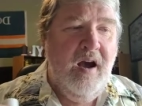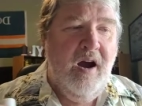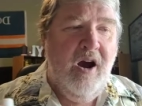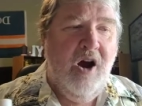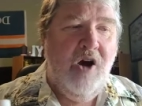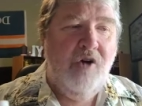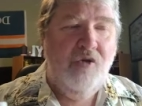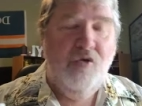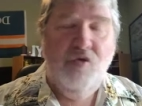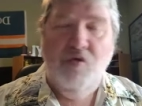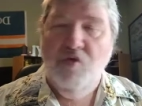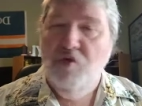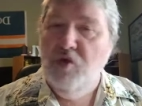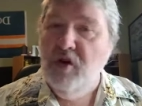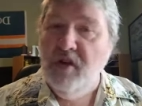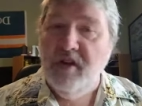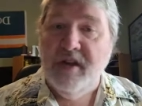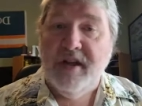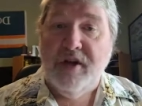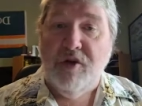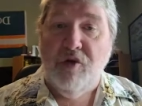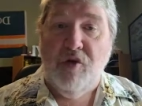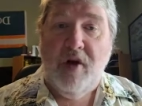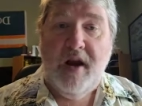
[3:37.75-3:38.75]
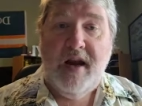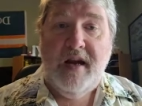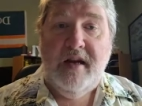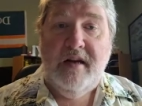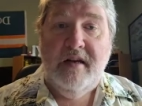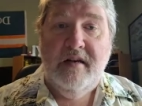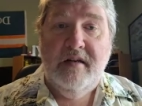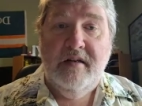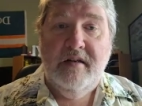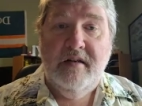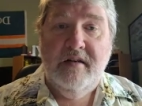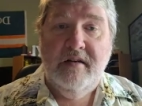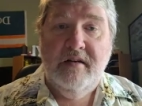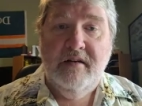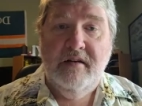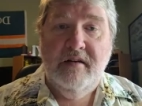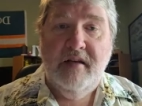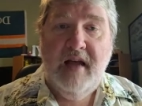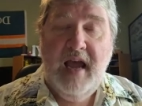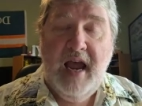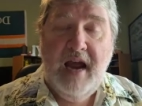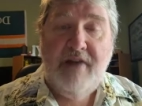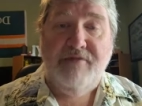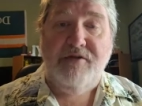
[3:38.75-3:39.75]
are really great
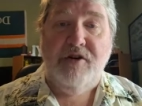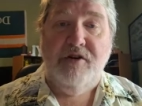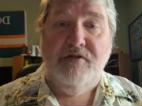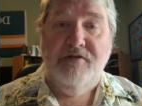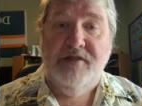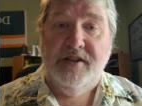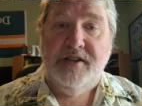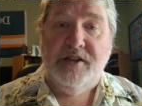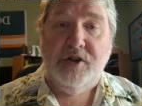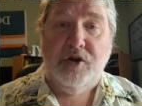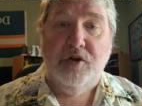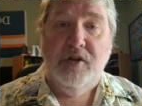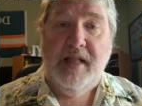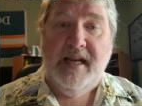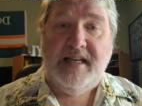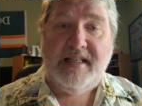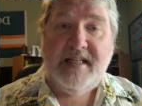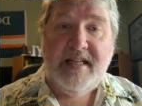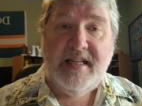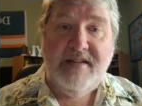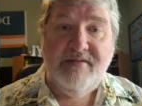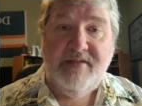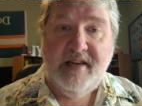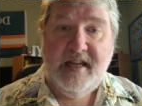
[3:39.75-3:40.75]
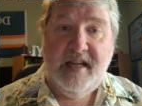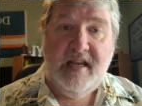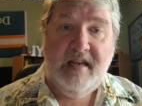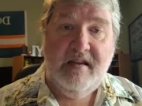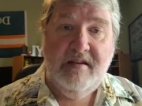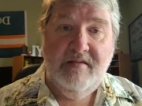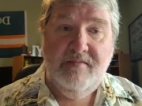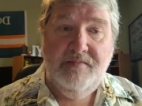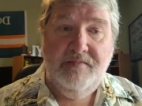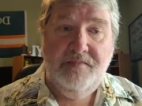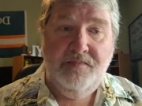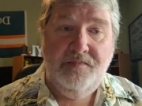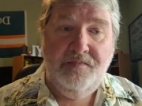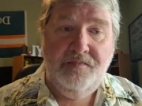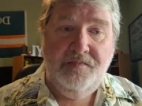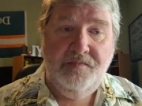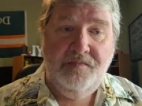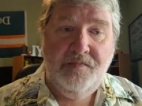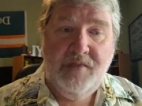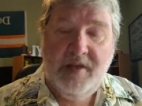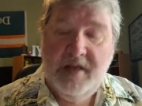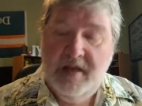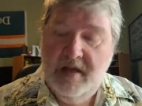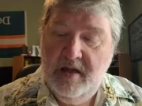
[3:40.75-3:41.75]
after physical activity.
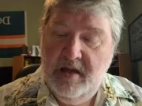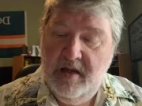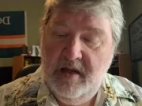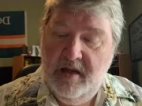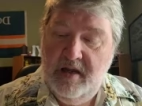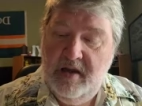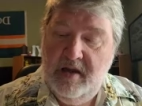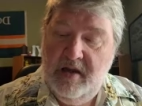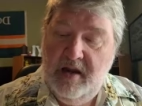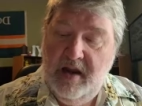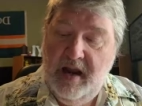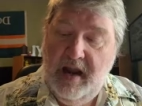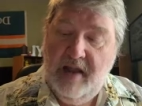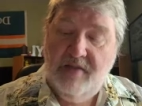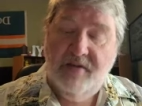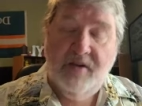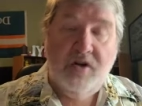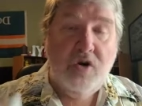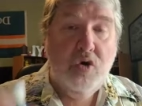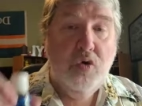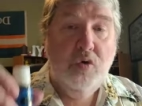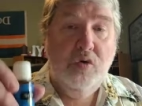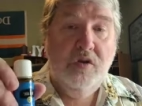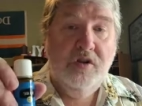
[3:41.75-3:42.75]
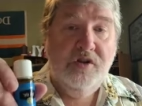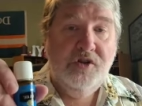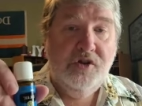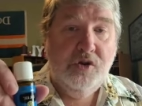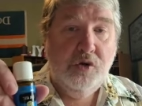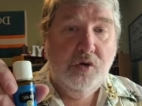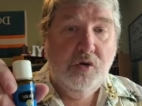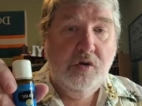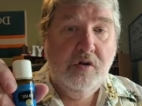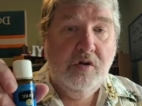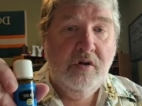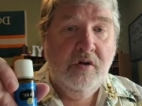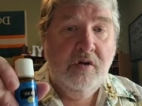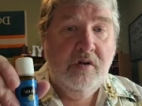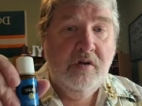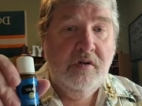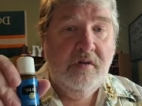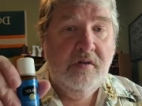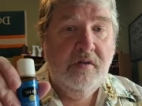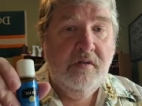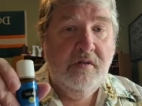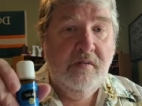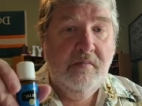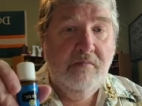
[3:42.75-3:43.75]
And the Cool Azul
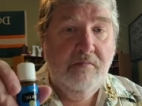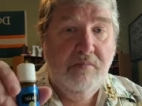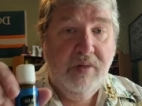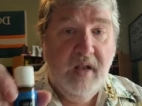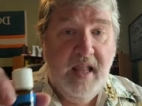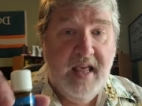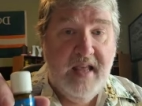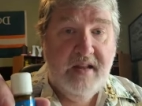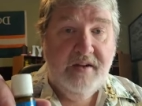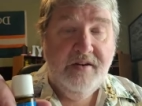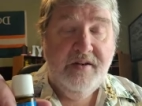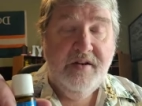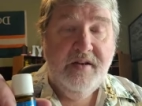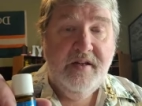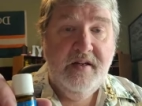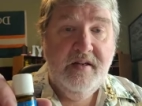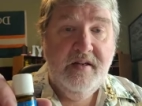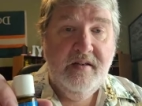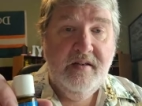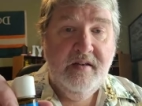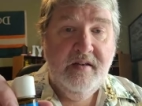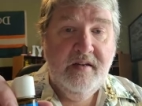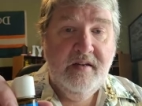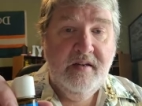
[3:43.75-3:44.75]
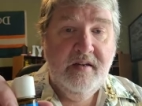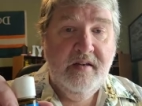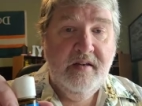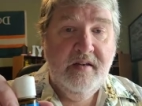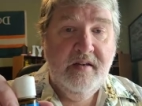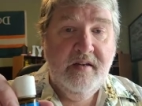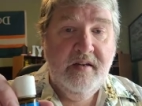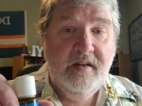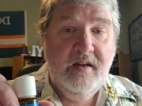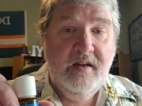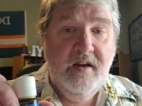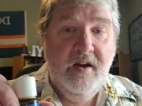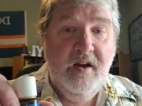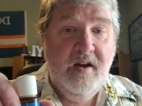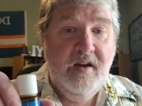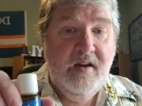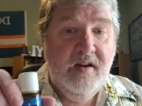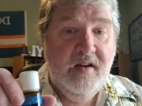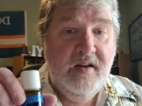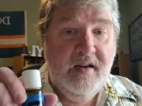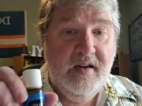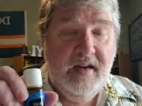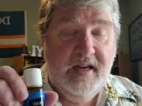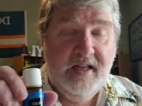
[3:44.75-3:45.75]
blend
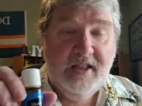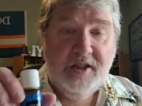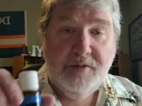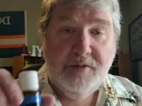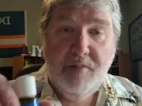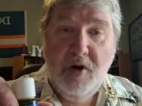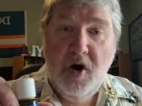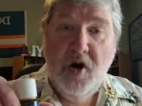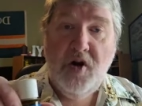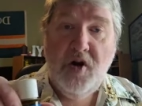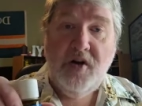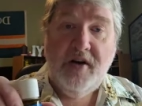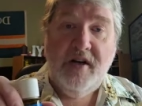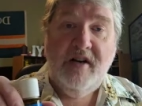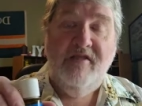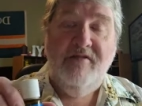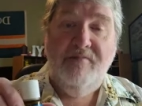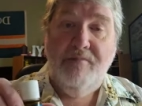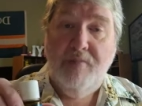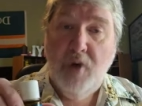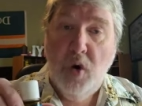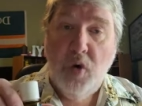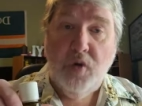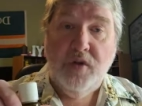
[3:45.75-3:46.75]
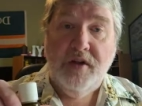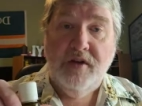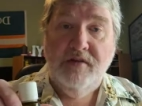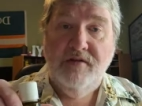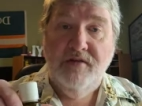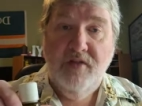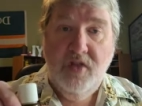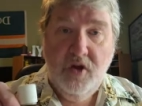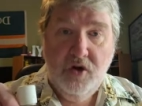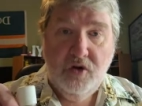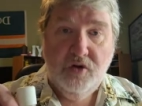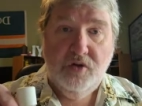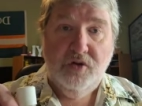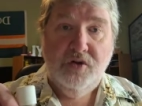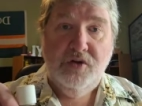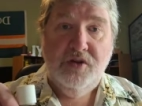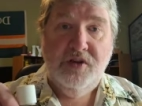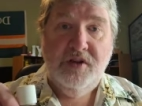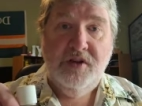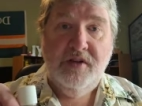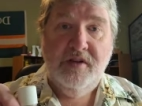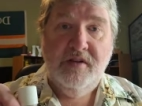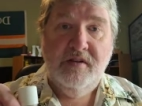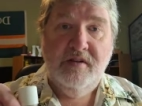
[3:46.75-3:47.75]
is part of both of
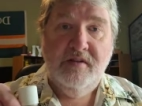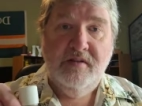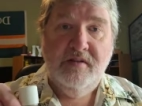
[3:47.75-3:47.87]
those